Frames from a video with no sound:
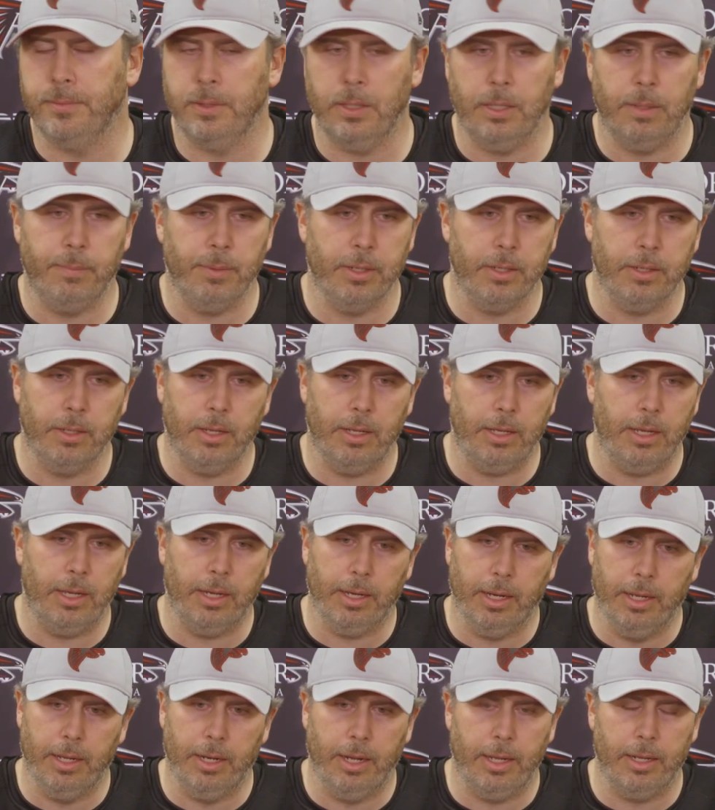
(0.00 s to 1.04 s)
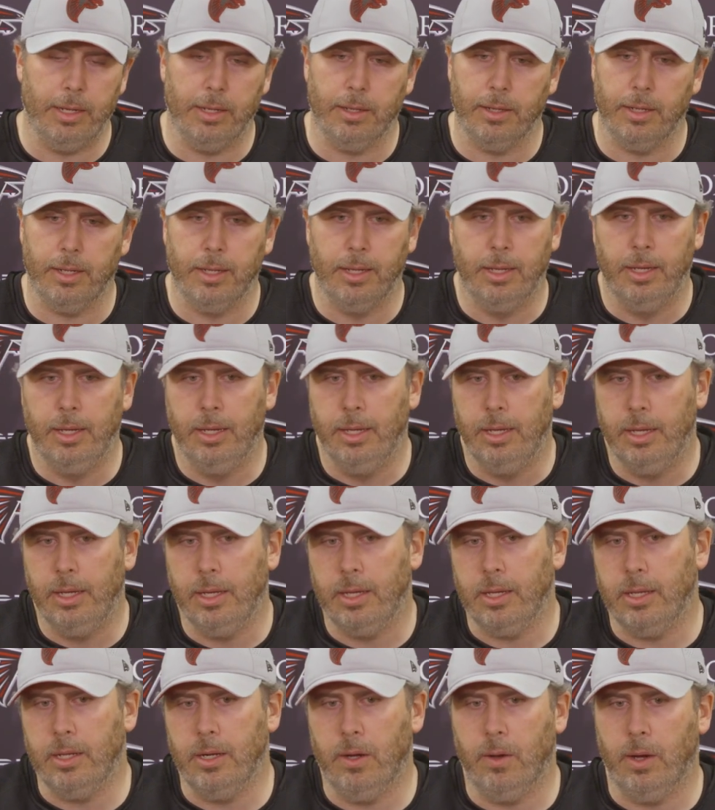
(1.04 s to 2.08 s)
I mean, uh, again, I. Uh,
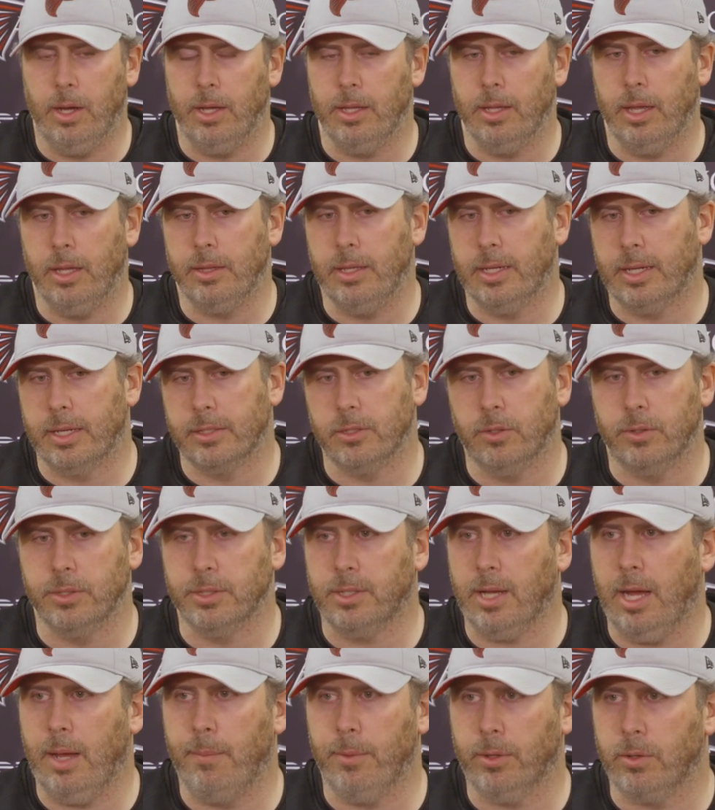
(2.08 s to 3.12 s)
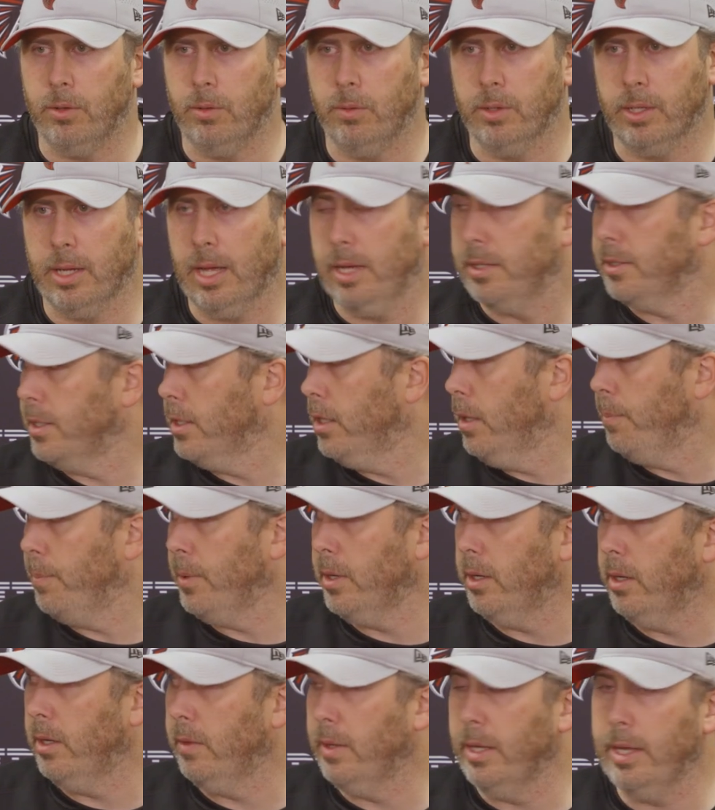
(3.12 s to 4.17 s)
you know, I, I, think it's always comical when guys get up
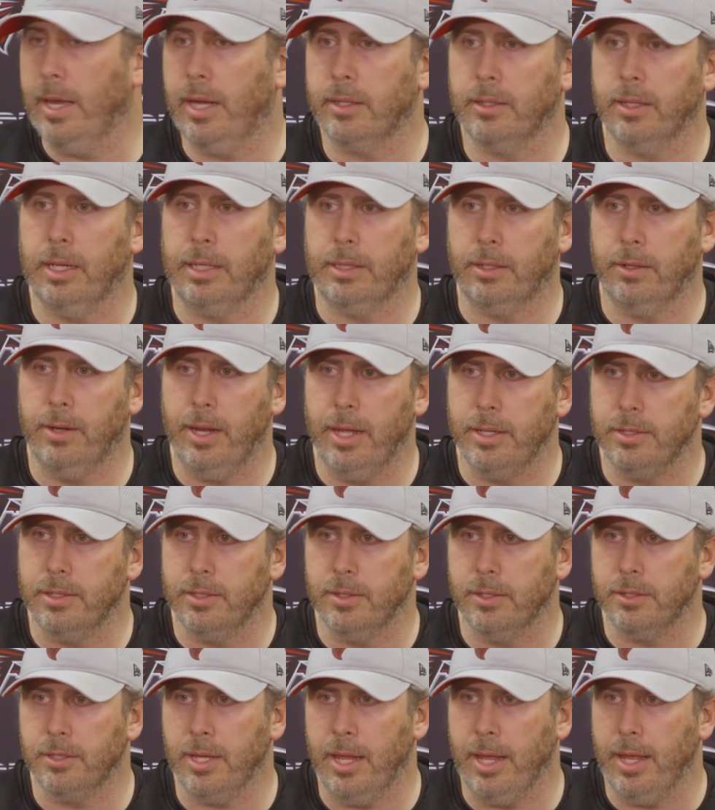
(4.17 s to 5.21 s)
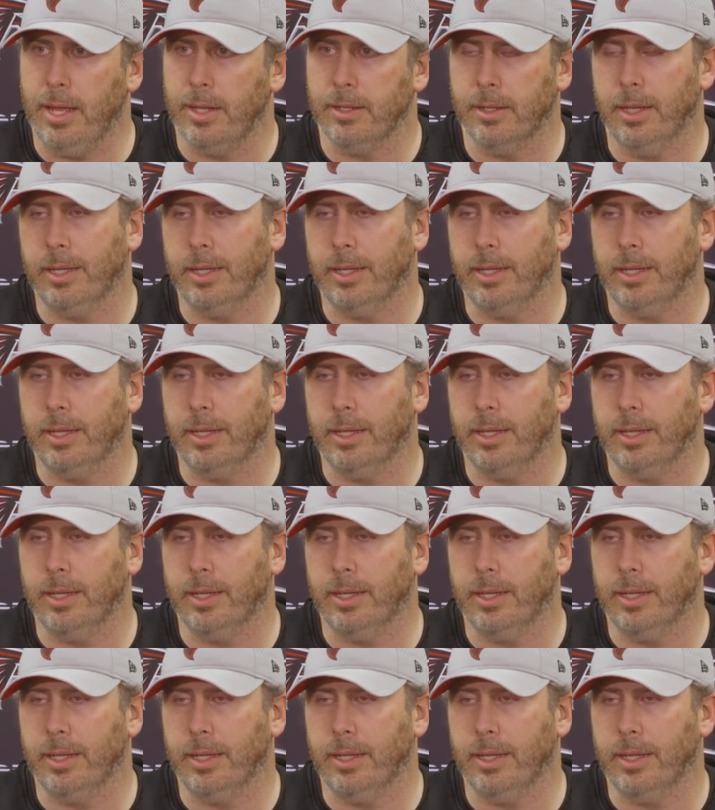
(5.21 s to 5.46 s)
here and they act like their heads in the sand,